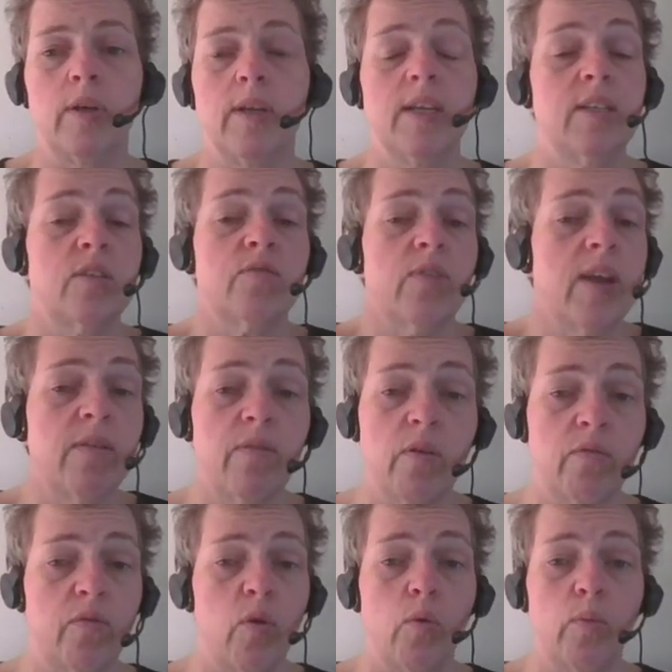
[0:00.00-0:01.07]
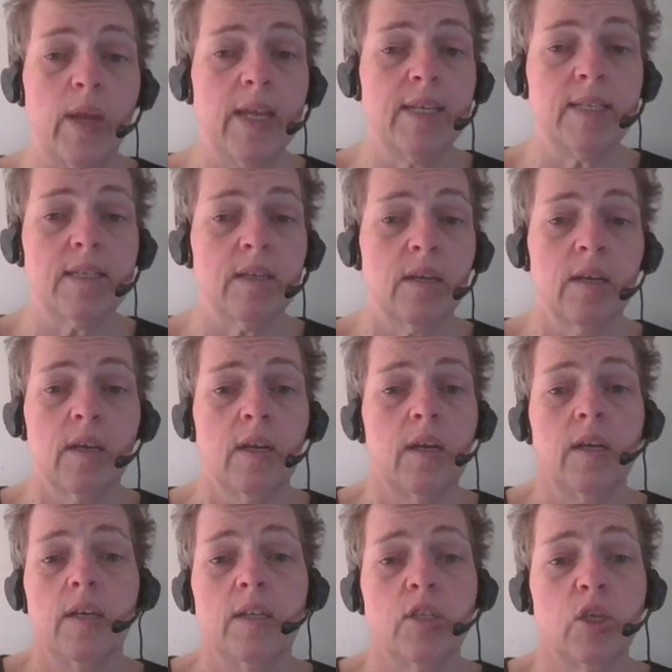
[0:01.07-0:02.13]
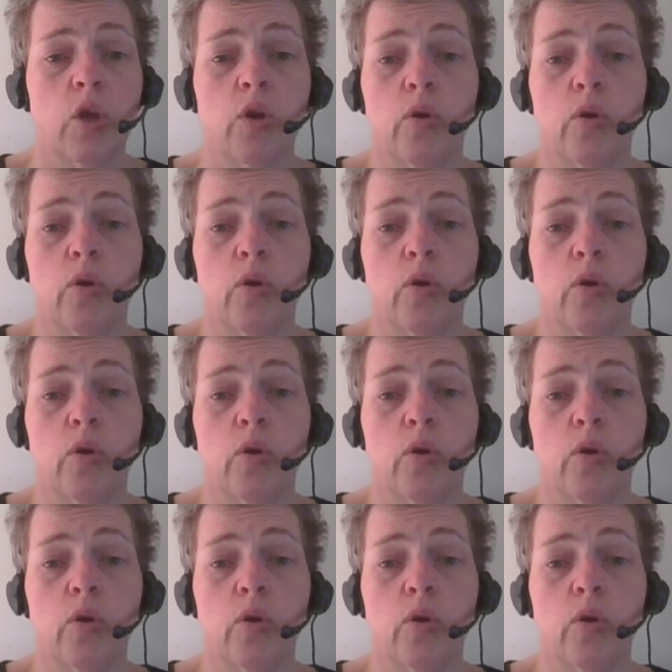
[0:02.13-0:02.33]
It's free for 4 weeks, so